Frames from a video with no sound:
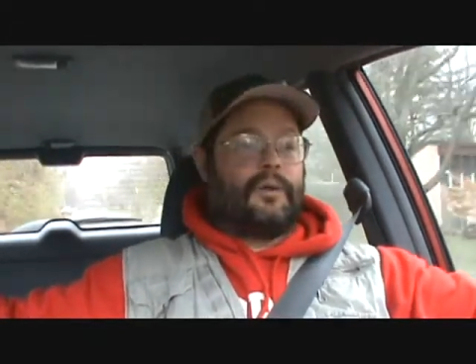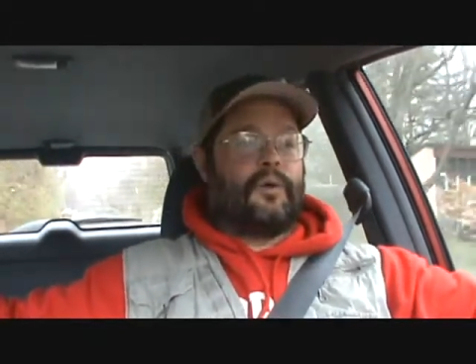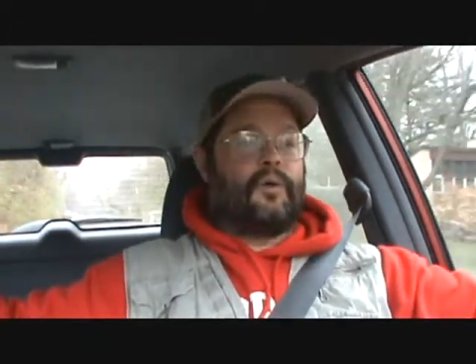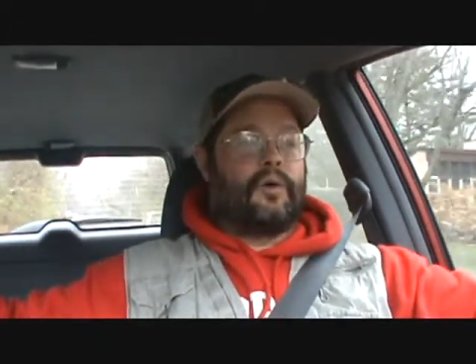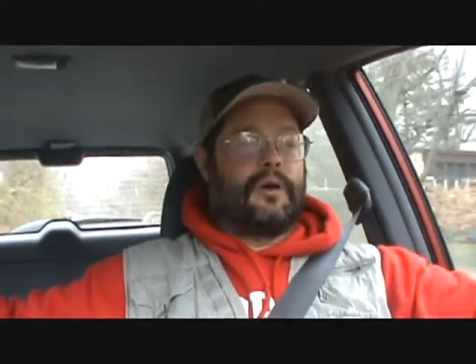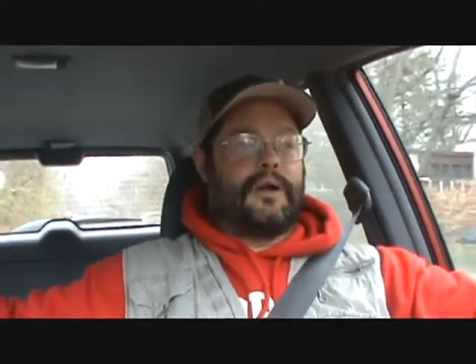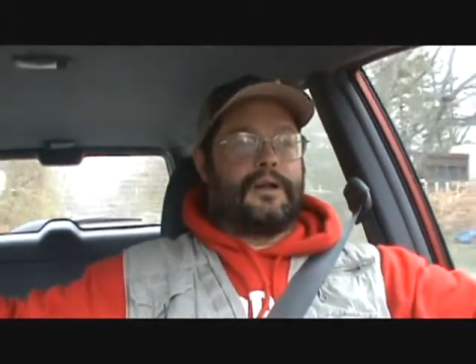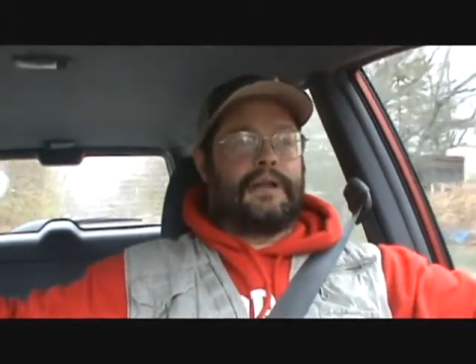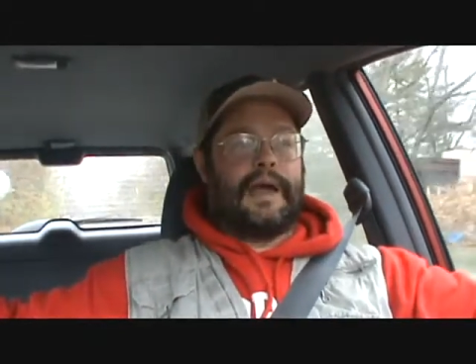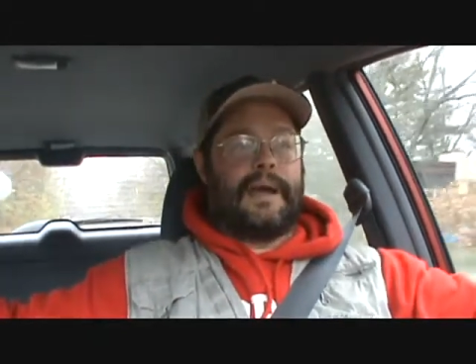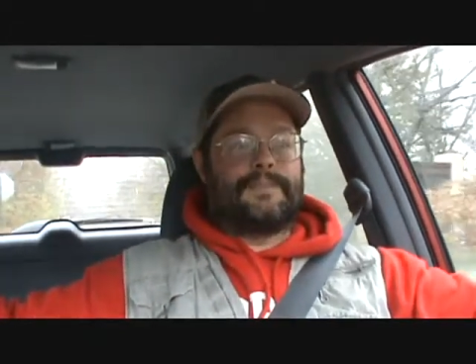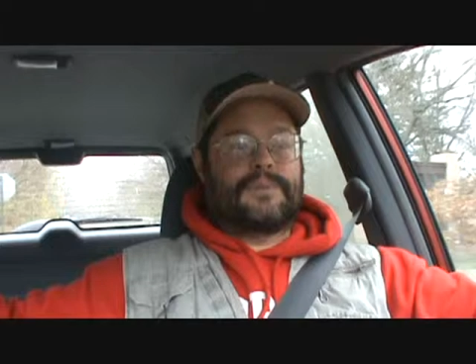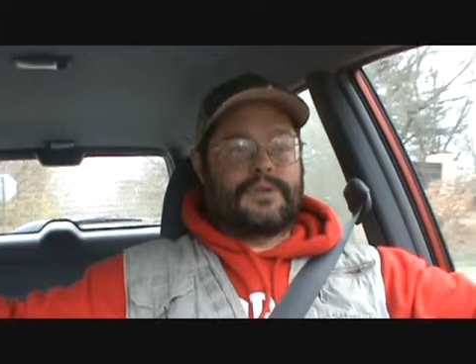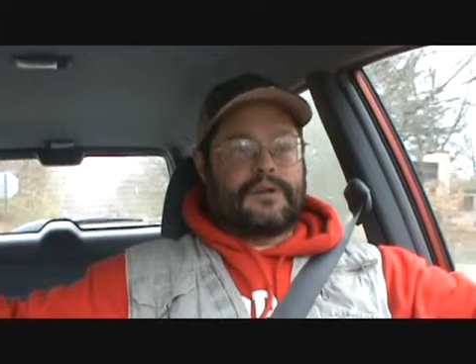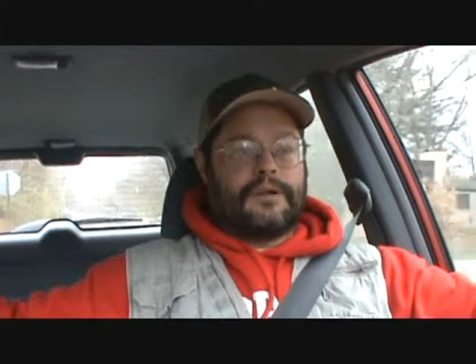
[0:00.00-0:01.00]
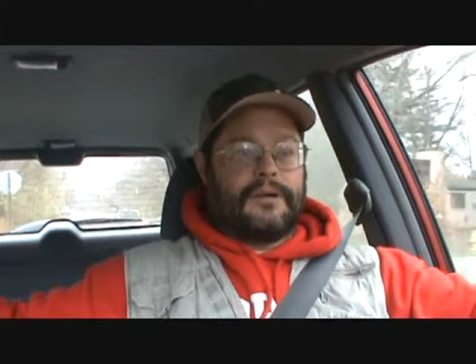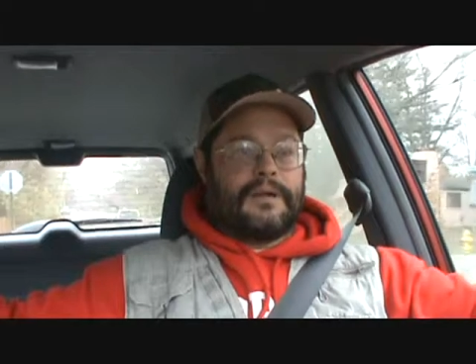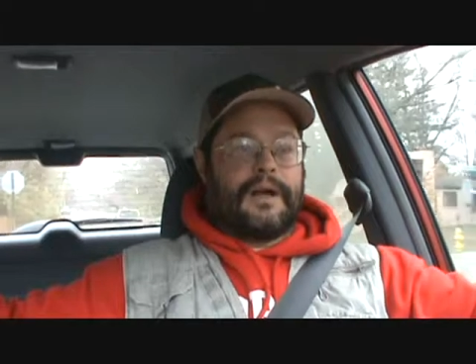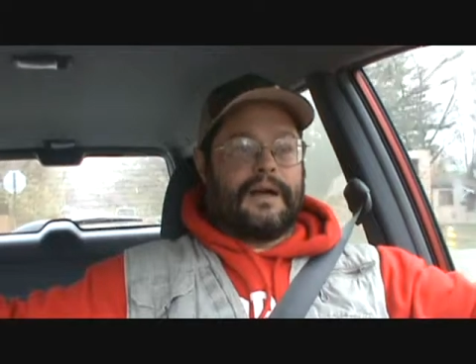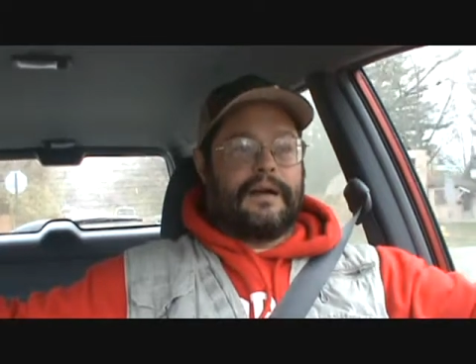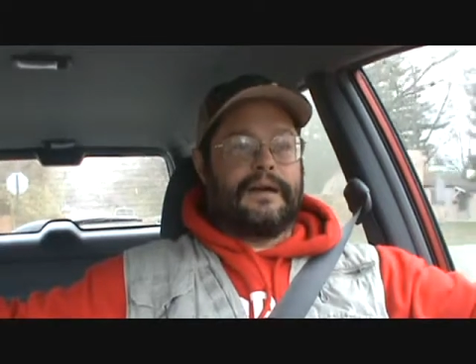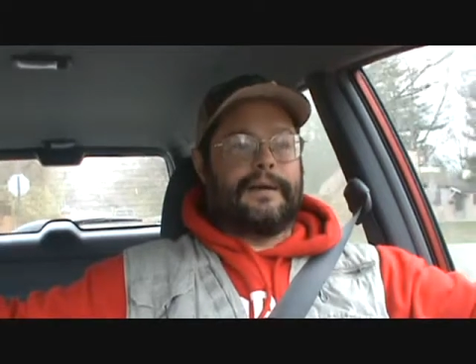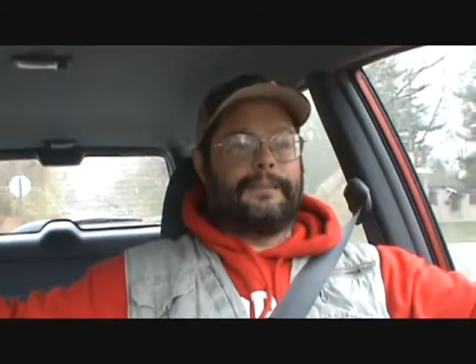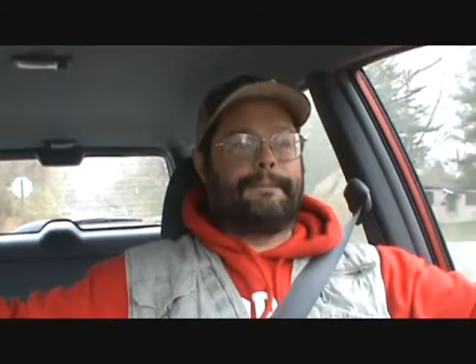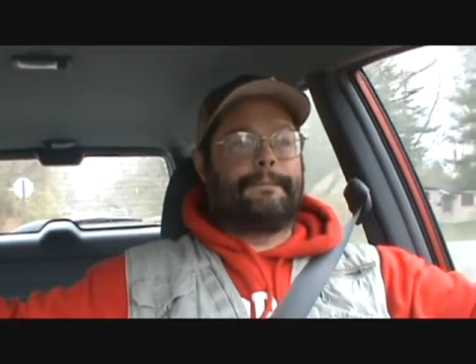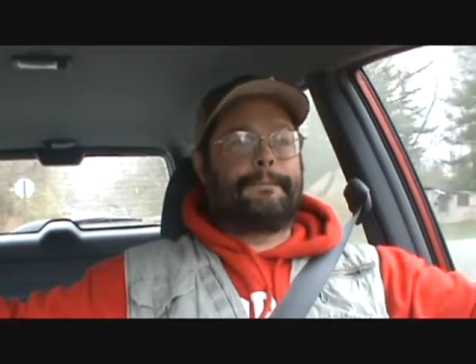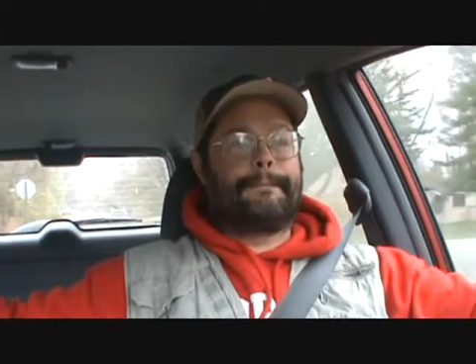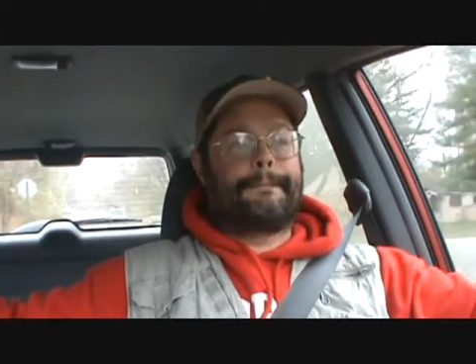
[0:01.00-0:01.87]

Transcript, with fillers: or a lamp skirt hide.